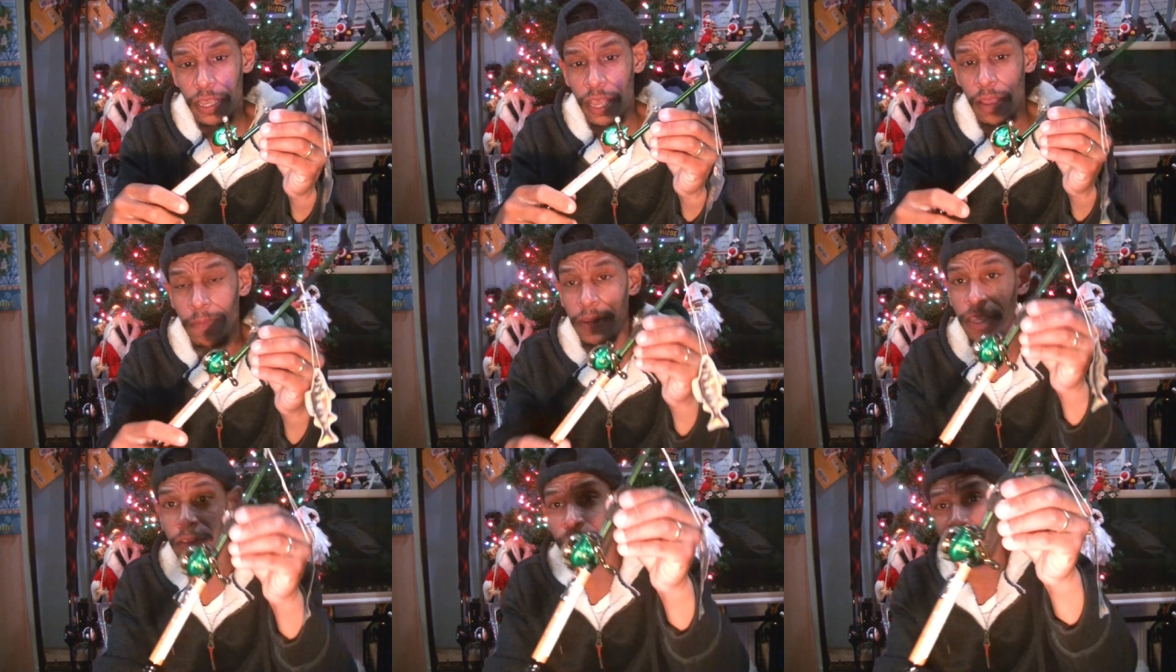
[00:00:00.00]
I'm
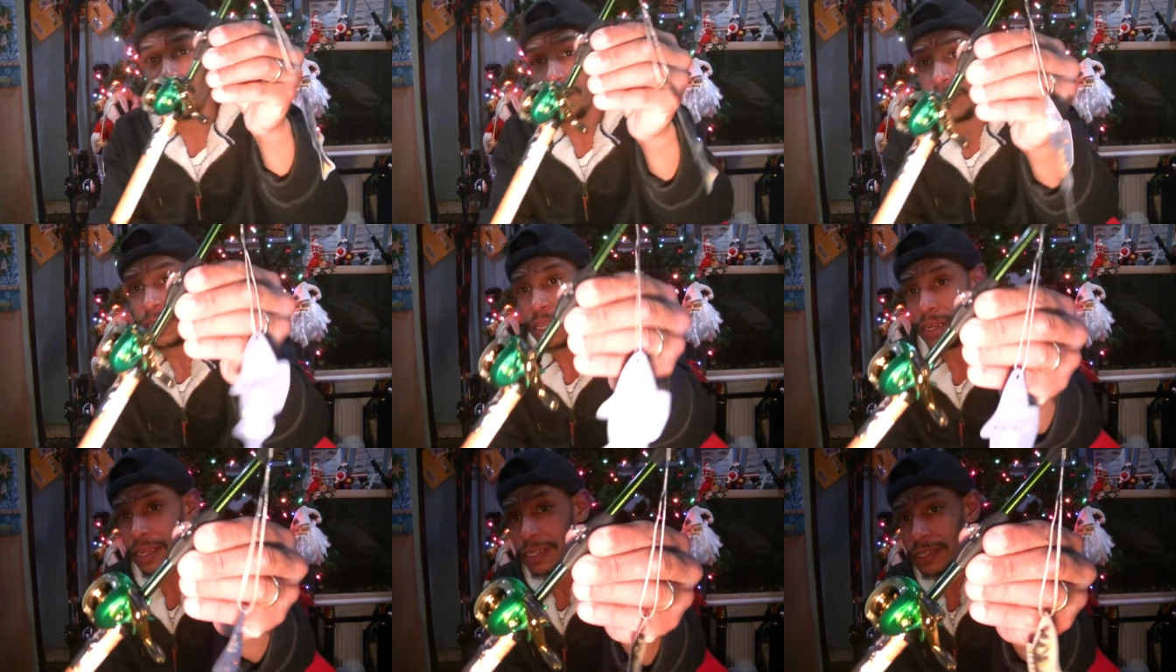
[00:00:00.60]
going to give
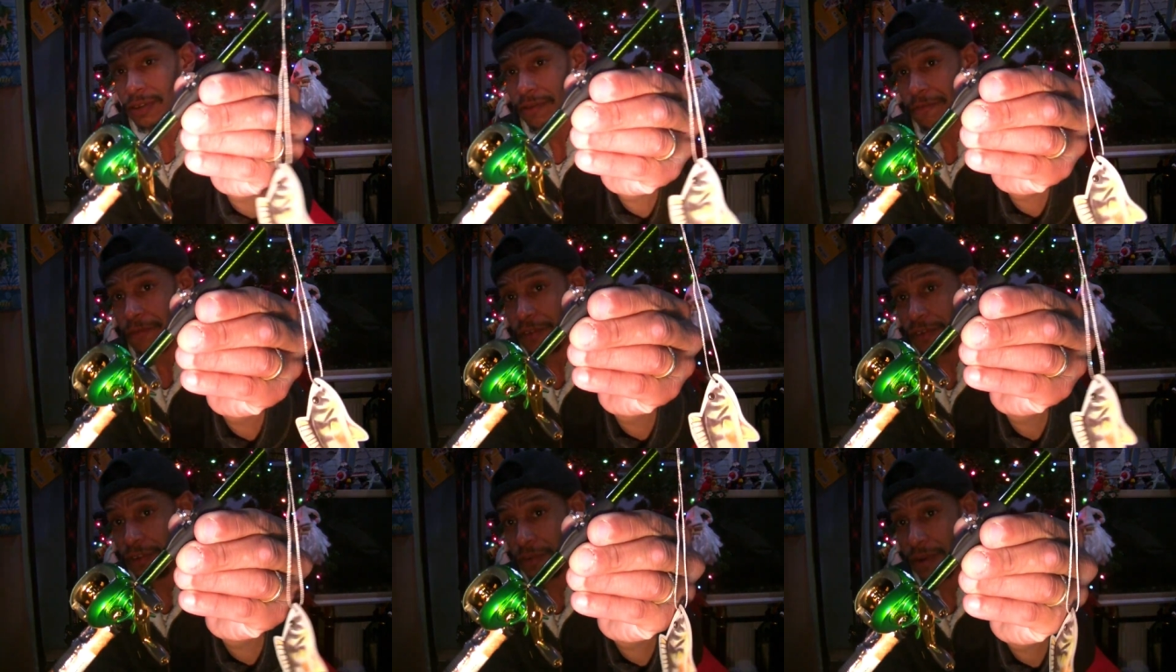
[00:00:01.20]
somebody a nice little
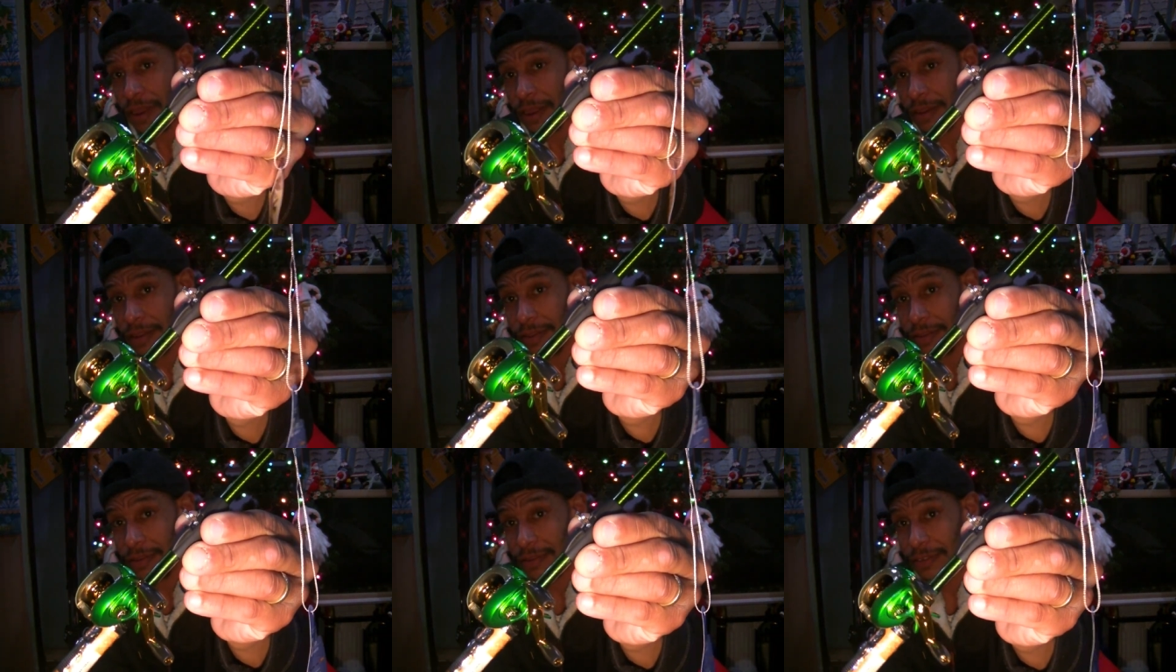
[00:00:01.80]
fishing rod.
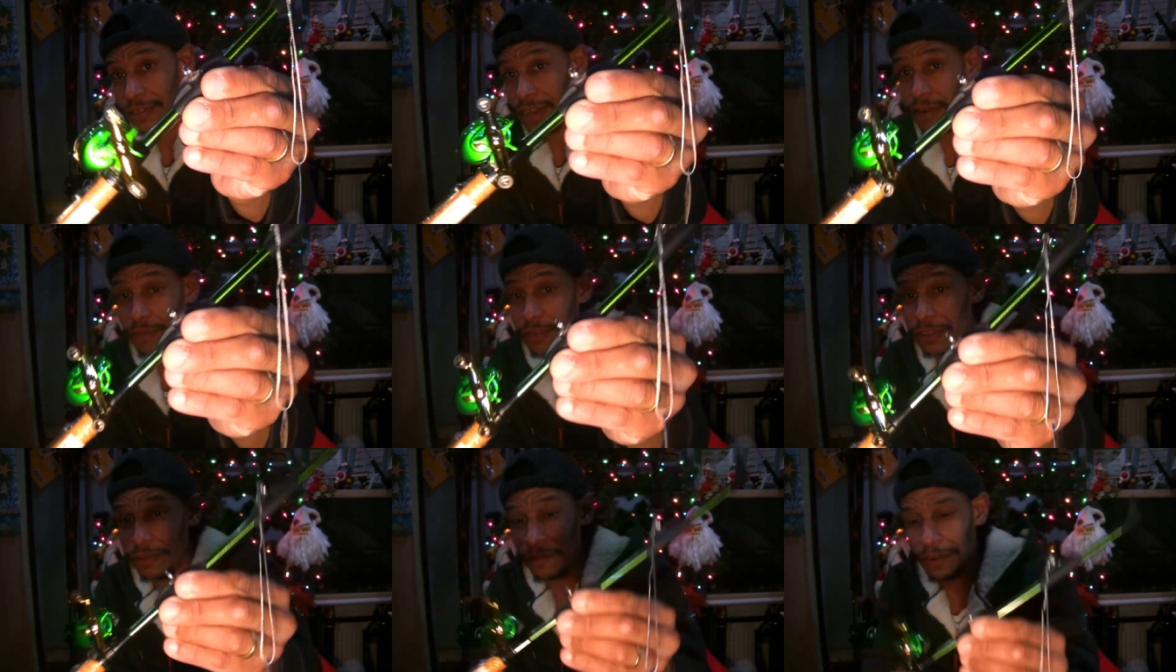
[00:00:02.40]
It's not
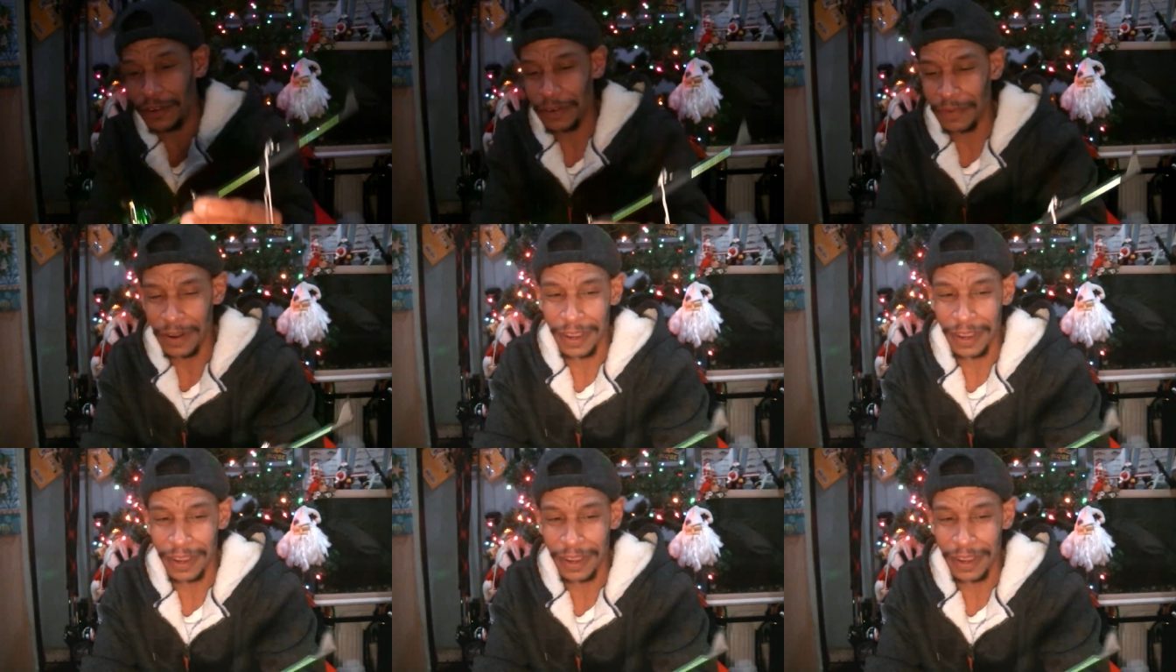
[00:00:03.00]
really a fishing